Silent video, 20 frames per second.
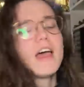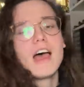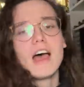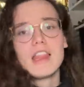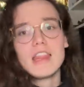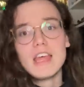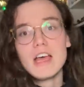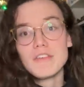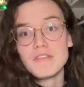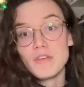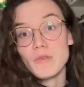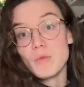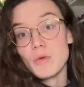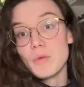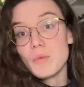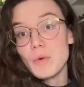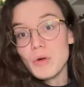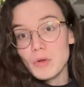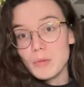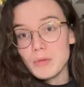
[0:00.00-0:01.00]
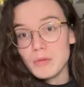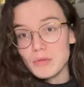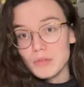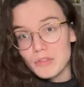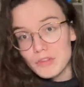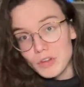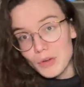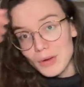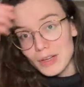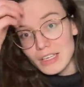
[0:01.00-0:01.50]
and therefore we will be
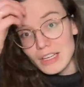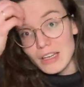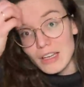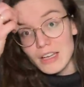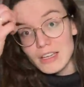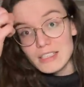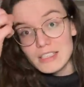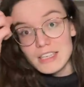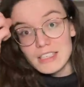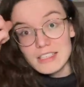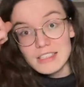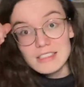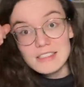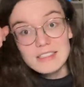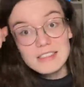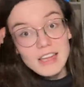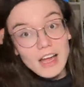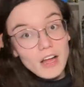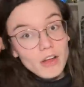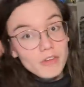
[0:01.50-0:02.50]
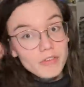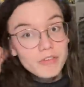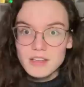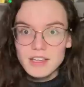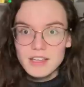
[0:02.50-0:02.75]
reviewing the light kit itself